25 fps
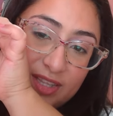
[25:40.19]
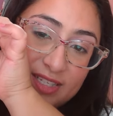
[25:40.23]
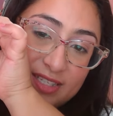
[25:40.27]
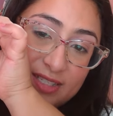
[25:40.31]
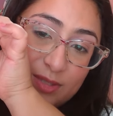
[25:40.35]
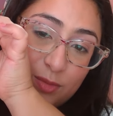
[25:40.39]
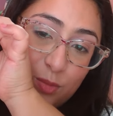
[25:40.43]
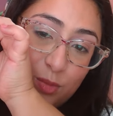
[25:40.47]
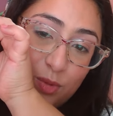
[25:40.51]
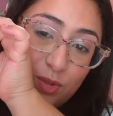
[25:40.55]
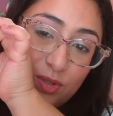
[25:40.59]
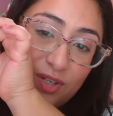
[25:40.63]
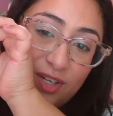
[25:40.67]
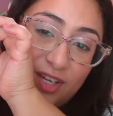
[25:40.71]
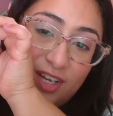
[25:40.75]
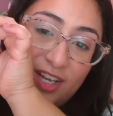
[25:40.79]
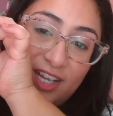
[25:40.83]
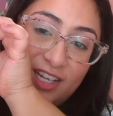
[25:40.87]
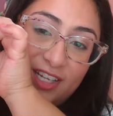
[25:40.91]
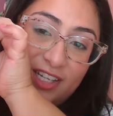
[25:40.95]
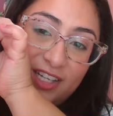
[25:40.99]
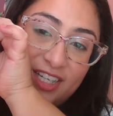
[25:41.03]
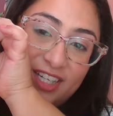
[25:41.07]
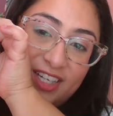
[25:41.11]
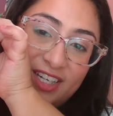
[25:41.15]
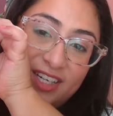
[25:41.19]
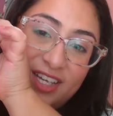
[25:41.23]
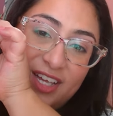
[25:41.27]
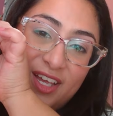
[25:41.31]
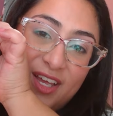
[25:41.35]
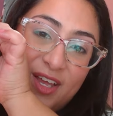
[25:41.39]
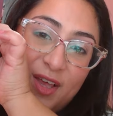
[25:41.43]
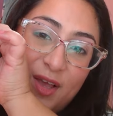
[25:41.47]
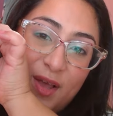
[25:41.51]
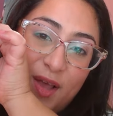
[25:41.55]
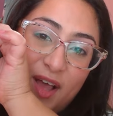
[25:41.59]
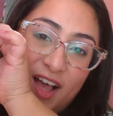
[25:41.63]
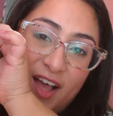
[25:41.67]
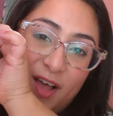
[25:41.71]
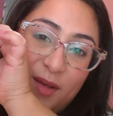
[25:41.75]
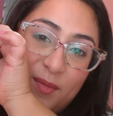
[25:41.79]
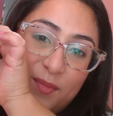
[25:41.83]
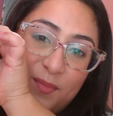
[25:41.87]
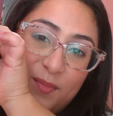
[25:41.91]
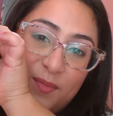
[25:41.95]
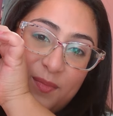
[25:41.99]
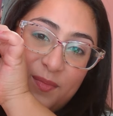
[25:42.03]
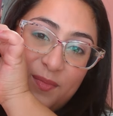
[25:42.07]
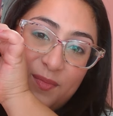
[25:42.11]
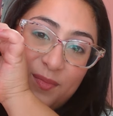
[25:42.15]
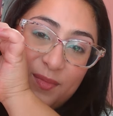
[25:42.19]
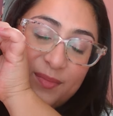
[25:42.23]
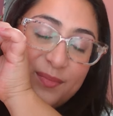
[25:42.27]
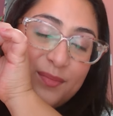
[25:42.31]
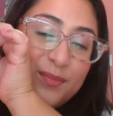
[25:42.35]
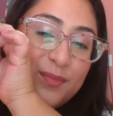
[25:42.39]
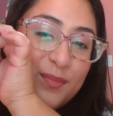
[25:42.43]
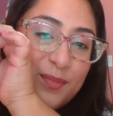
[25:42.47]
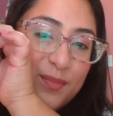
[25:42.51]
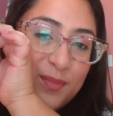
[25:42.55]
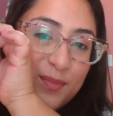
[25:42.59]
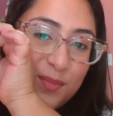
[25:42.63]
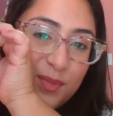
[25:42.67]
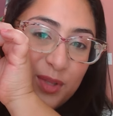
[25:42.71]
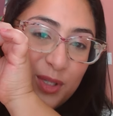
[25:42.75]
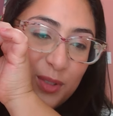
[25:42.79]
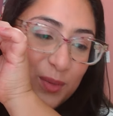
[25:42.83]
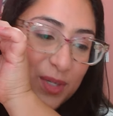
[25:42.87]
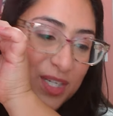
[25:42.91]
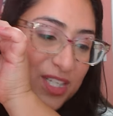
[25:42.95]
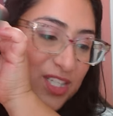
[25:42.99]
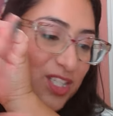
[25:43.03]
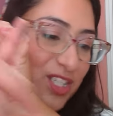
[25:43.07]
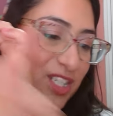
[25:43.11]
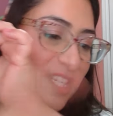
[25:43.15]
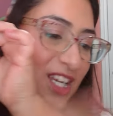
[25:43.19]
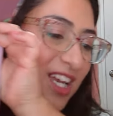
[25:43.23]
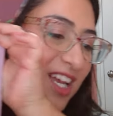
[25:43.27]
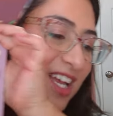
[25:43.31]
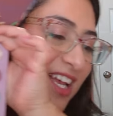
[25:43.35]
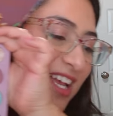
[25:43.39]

this will not look bluish.